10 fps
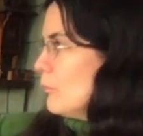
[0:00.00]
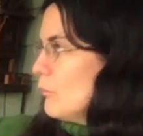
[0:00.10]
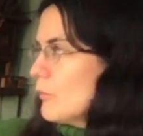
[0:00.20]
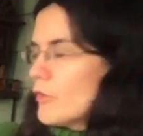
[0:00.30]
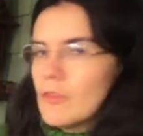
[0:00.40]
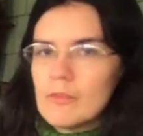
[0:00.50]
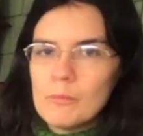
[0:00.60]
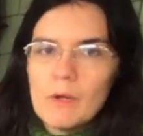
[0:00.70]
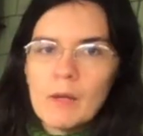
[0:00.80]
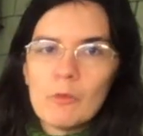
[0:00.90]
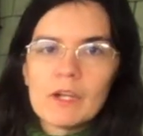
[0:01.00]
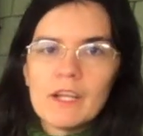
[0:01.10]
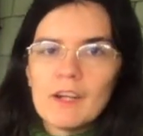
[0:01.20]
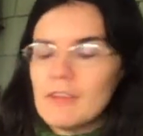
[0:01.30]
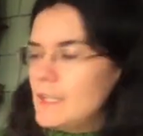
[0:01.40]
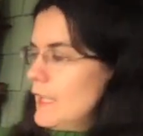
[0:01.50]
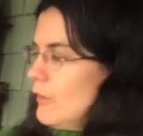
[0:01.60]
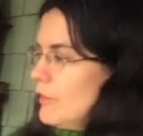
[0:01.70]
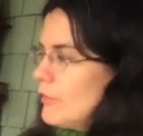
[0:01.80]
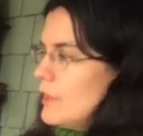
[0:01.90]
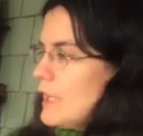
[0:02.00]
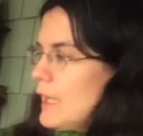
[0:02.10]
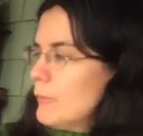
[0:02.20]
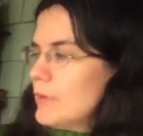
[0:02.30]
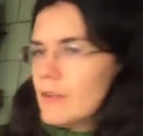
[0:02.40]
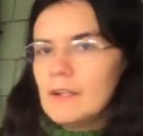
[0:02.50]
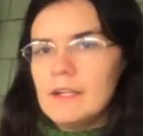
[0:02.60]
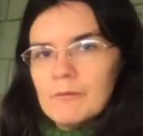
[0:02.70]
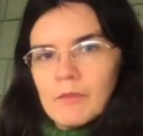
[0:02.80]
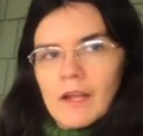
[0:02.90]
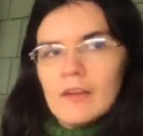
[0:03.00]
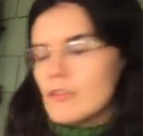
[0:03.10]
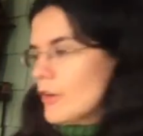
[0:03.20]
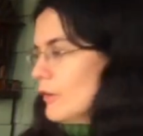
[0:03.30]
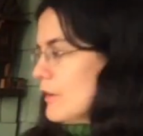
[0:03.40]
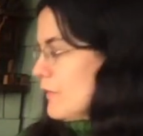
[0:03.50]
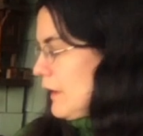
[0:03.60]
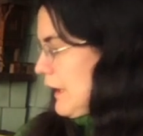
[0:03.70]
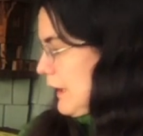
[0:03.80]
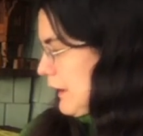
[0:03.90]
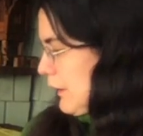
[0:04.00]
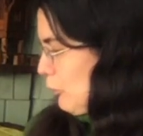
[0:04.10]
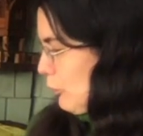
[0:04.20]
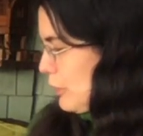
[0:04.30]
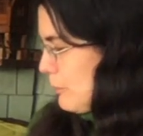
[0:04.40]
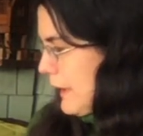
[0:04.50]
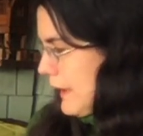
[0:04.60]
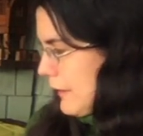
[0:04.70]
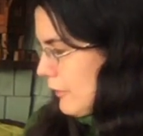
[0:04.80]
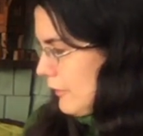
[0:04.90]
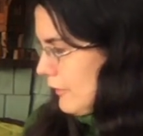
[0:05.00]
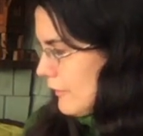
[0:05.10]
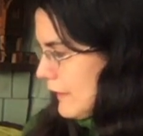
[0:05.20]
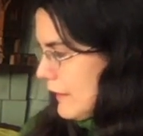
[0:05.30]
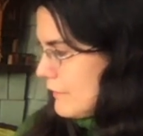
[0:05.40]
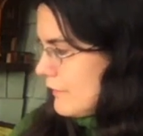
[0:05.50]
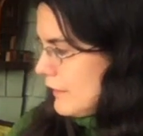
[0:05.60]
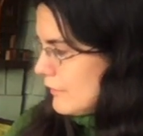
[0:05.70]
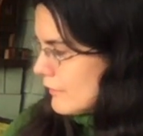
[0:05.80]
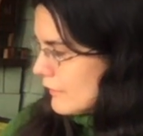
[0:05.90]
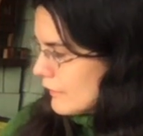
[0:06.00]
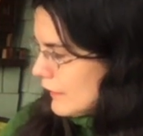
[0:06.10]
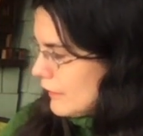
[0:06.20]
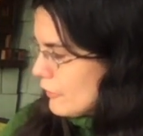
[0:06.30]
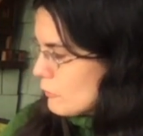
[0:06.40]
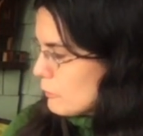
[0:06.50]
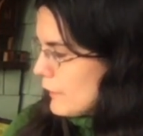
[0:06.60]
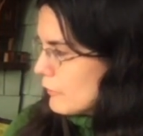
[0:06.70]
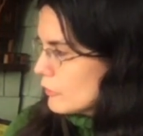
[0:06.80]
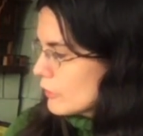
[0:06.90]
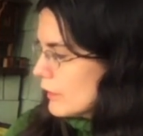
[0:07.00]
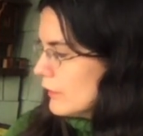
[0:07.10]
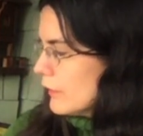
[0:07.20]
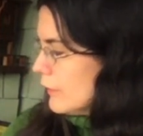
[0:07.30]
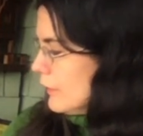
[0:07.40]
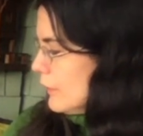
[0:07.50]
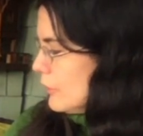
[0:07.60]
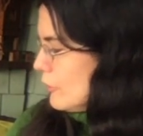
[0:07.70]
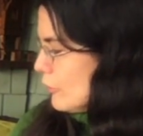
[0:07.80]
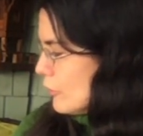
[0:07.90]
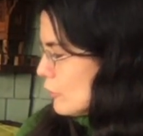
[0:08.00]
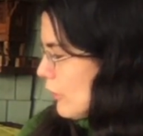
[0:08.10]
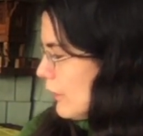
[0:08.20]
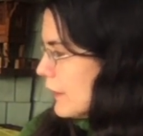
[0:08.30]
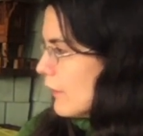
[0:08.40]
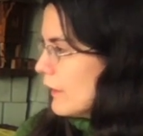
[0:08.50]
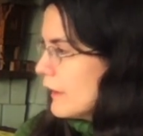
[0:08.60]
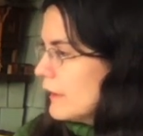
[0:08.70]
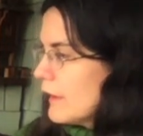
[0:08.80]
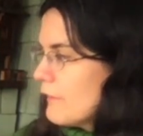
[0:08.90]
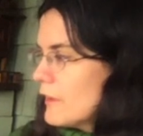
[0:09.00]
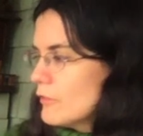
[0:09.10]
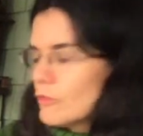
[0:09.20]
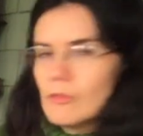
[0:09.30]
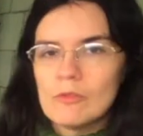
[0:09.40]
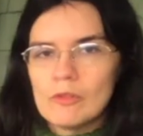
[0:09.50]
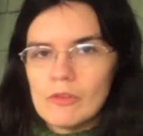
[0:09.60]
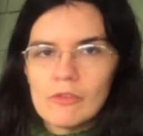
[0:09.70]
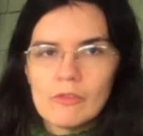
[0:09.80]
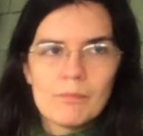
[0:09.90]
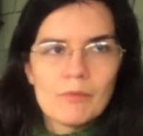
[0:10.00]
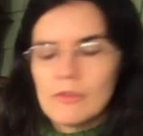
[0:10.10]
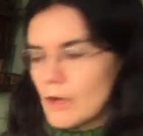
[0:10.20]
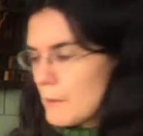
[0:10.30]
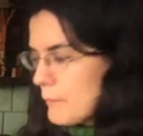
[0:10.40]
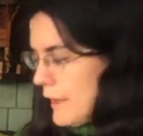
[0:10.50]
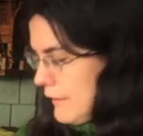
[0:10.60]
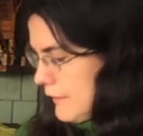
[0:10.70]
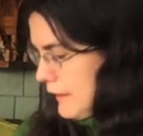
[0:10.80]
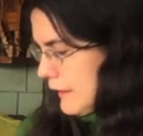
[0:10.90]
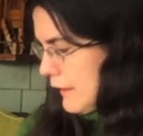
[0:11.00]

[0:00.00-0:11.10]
this is one I'm working on right now of the library. So it's a wood panel that I tint kind of this brownish color, do the drawing on it, and then just start painting.